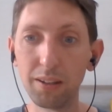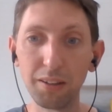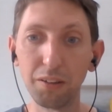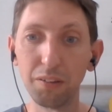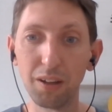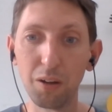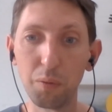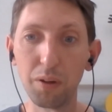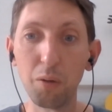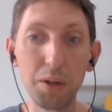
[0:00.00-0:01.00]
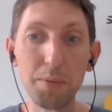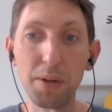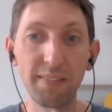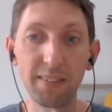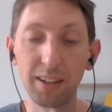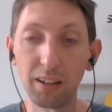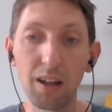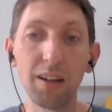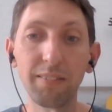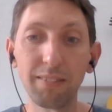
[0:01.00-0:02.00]
you know, are we best in
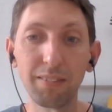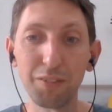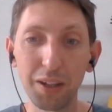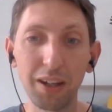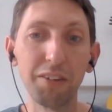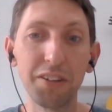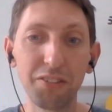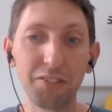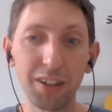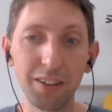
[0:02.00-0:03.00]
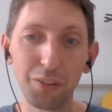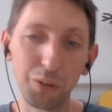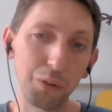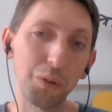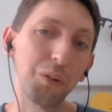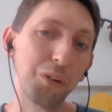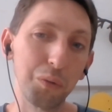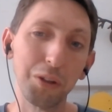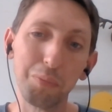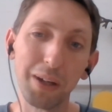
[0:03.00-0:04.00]
class in our industry, or could
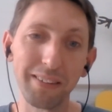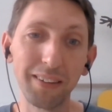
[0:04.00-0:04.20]
we do better?